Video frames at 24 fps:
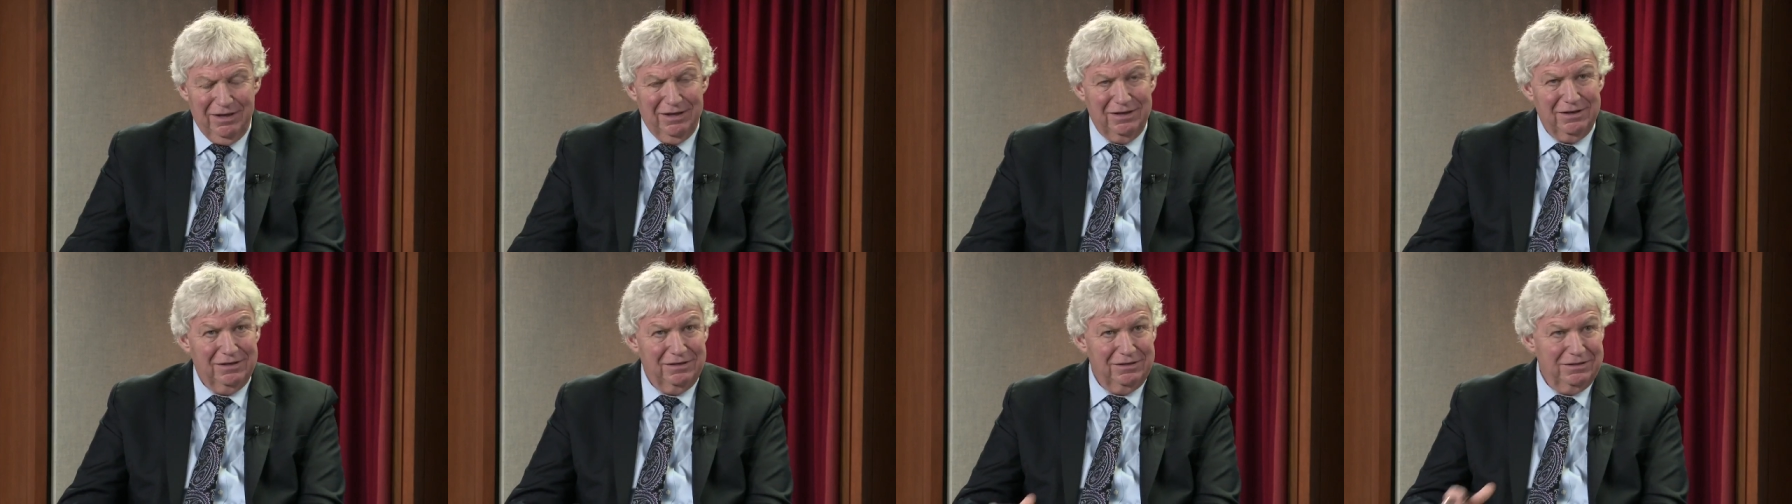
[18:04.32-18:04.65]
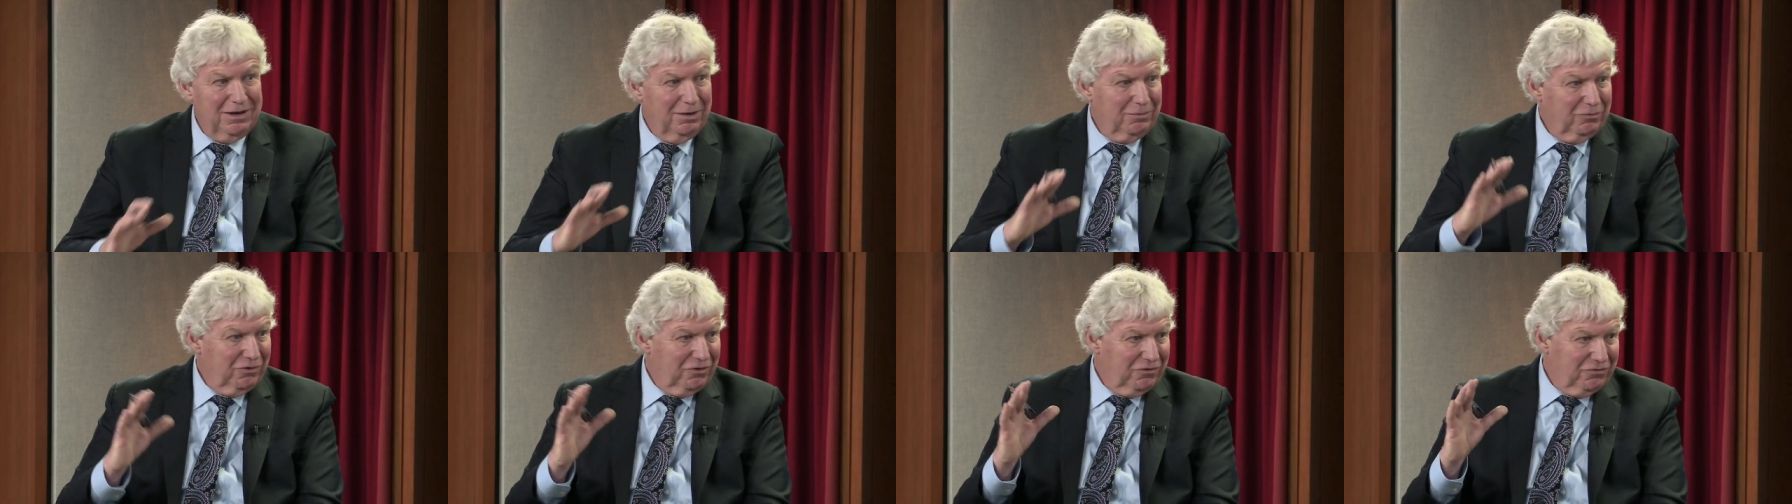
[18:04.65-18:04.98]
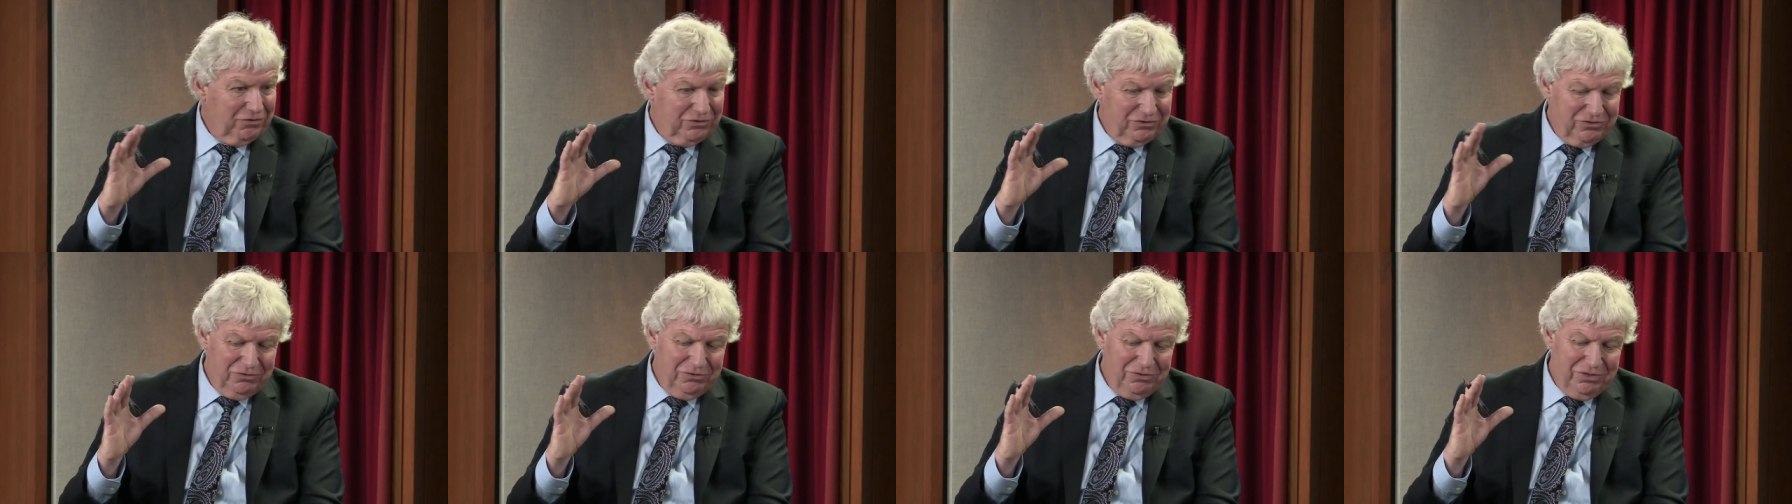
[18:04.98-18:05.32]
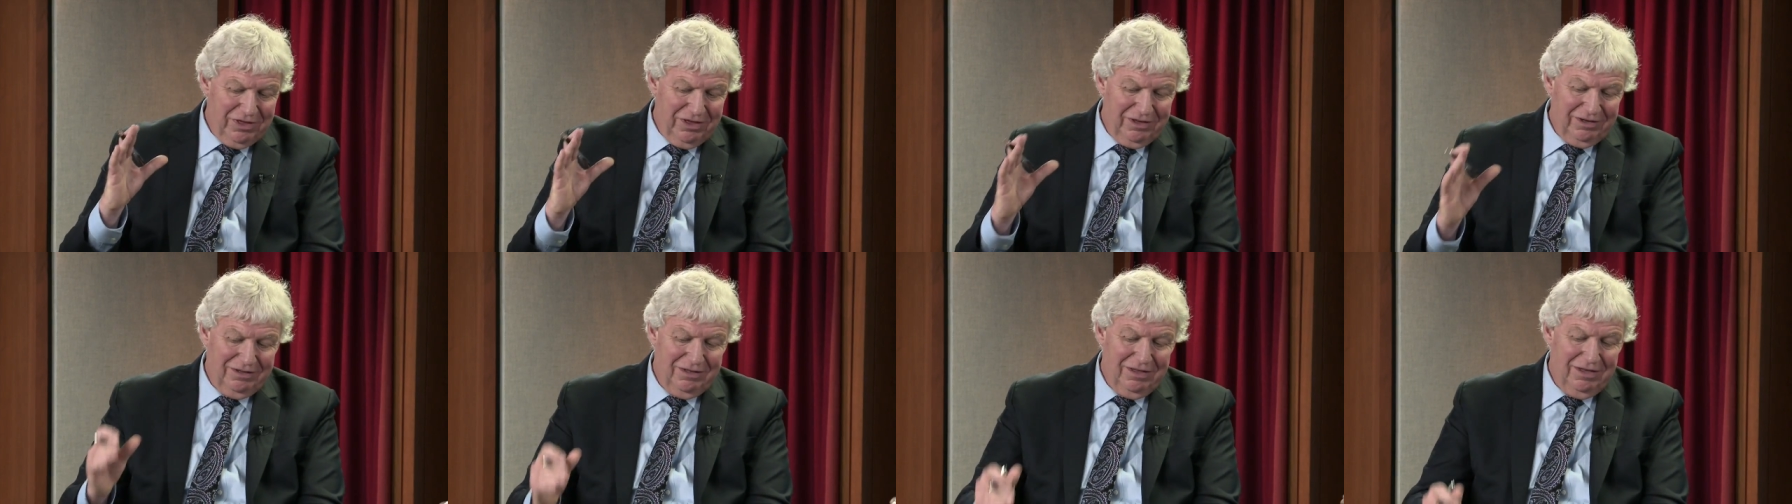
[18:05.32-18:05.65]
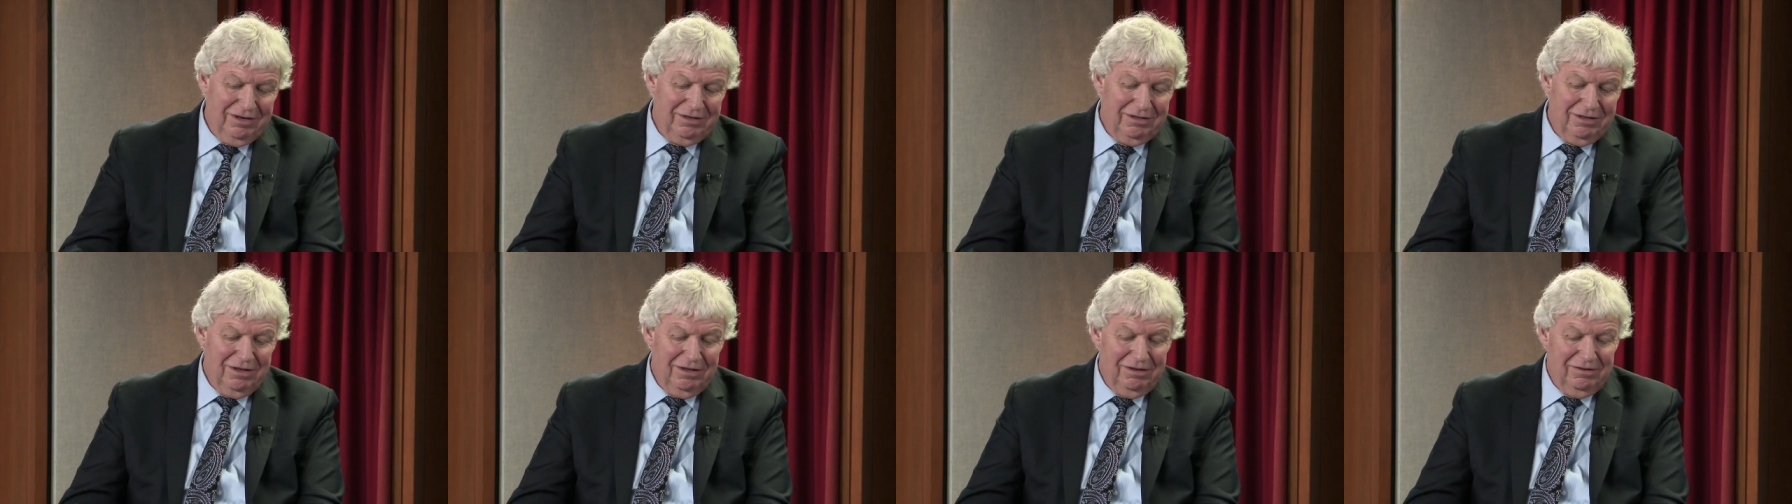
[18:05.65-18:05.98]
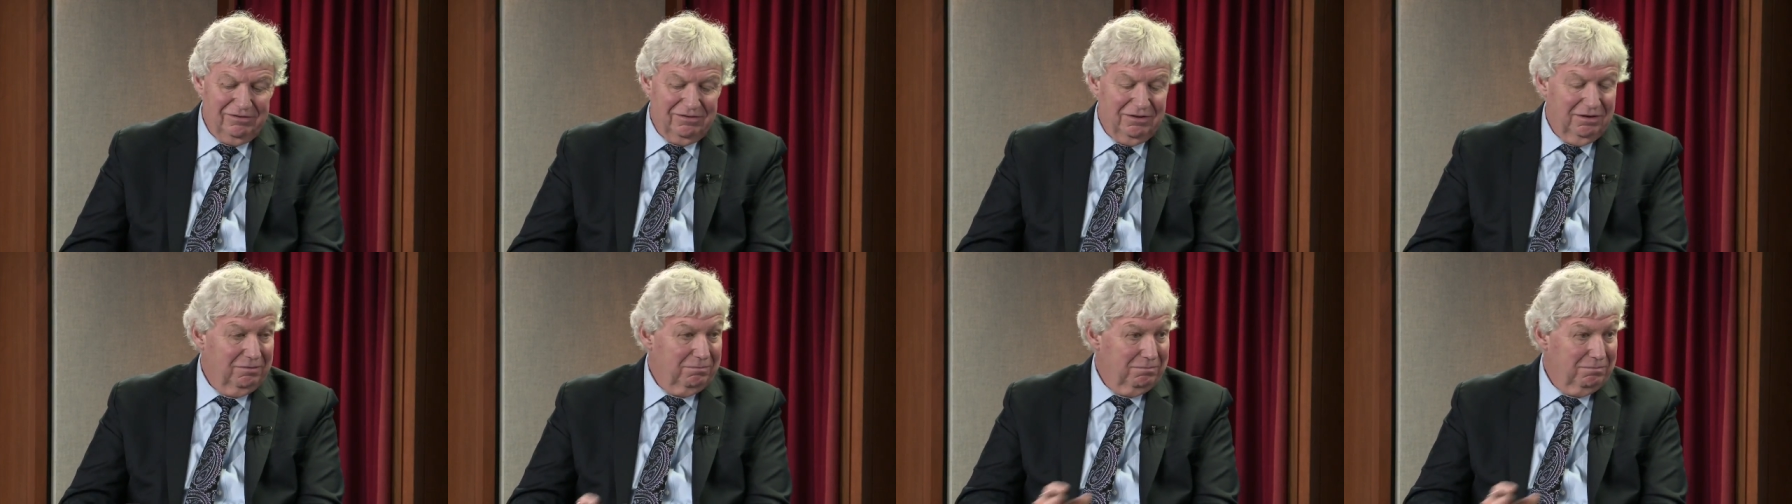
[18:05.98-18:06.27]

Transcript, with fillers: A uh, number of us who think that there's